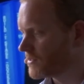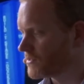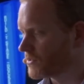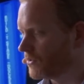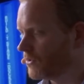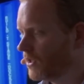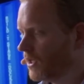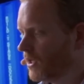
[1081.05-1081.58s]
And
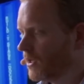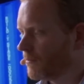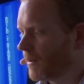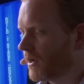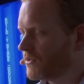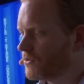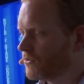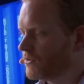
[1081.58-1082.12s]
so,
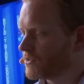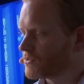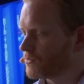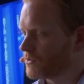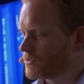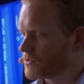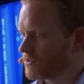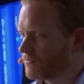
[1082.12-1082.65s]
mind you, this
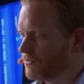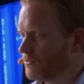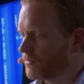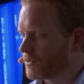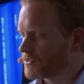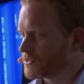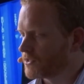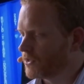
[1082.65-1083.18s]
was a few
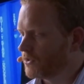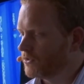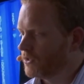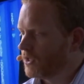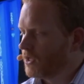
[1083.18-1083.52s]
months ago.